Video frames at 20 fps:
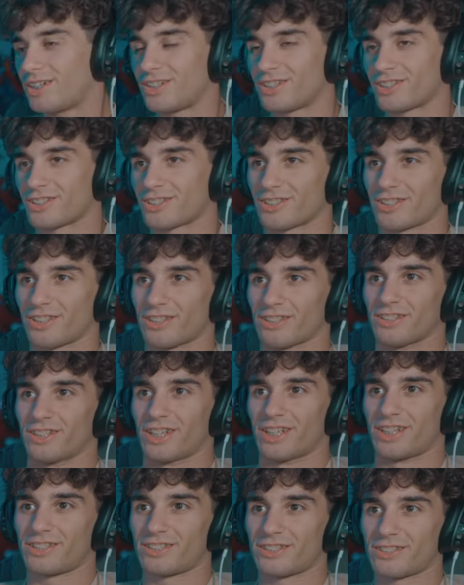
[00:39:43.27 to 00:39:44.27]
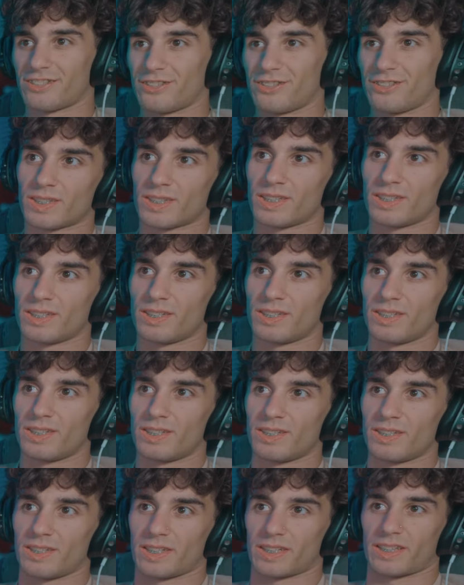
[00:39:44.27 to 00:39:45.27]
The lens they're using? Like
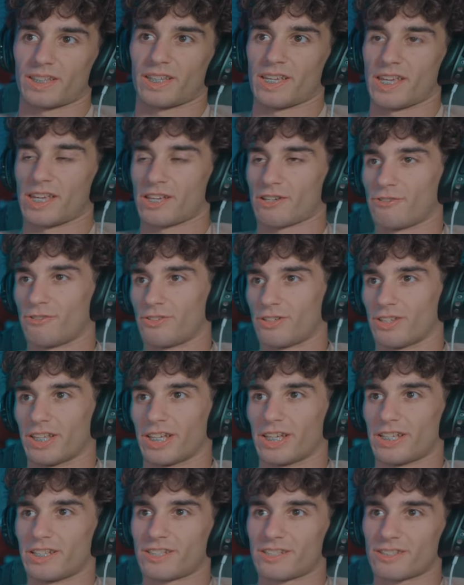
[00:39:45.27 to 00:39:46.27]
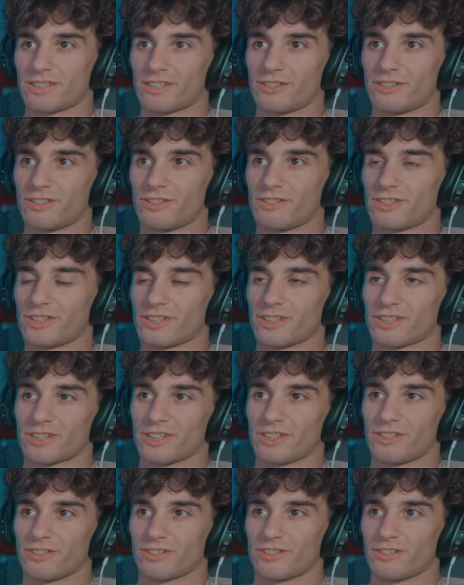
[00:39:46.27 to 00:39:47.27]
the angle and lens they're using? Because they don't
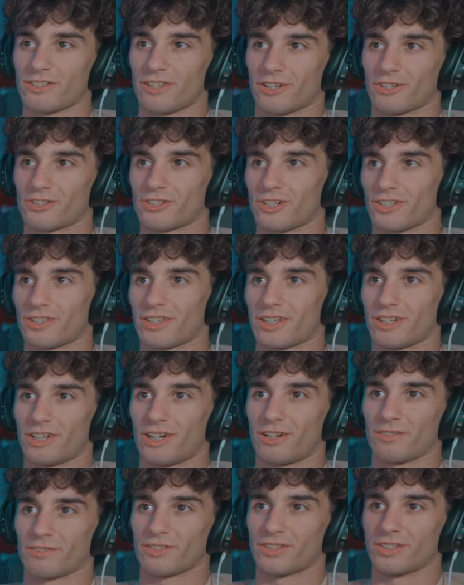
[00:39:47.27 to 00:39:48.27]
do that shot that often.